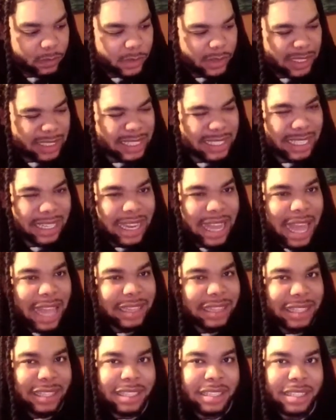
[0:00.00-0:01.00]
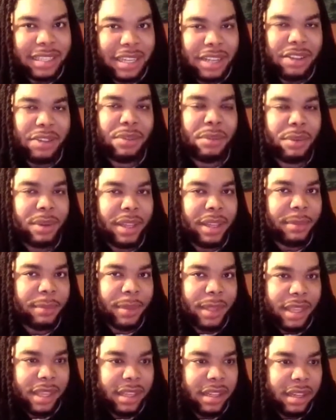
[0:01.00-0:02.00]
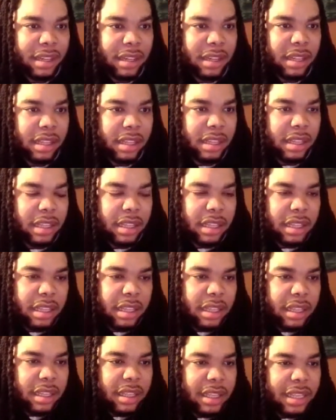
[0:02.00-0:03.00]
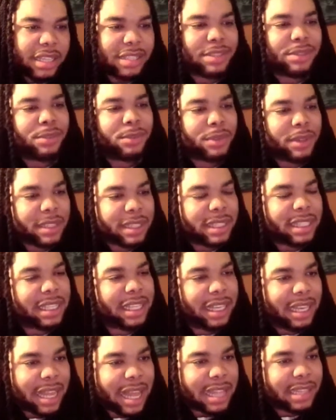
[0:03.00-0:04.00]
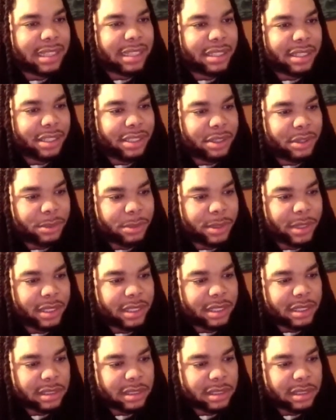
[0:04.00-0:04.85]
it's a lot to deal with, man. It's really a lot to deal with.